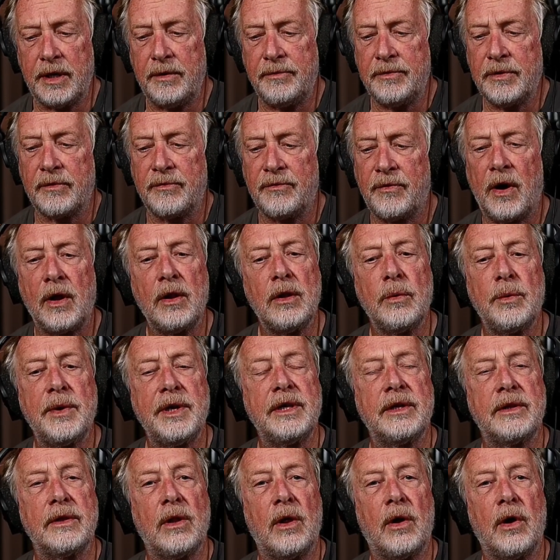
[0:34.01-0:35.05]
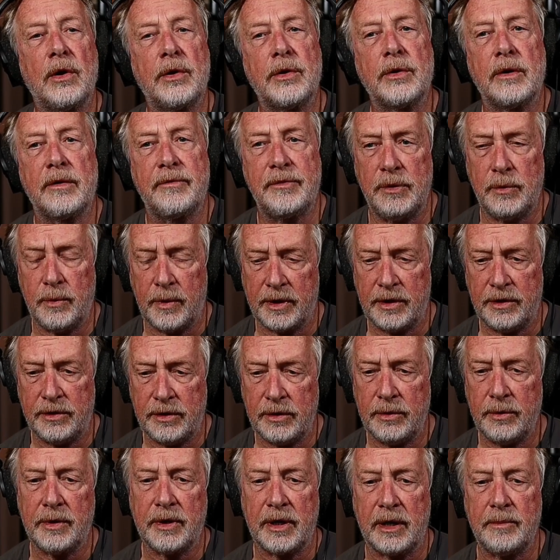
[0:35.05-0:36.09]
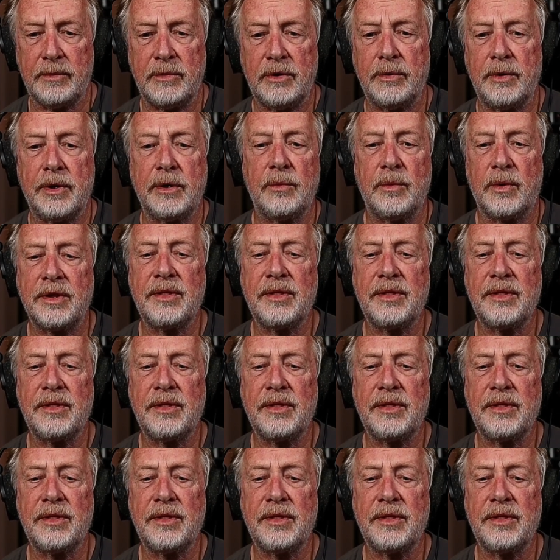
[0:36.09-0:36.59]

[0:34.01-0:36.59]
And if you're following along or if you want to do what I'm doing,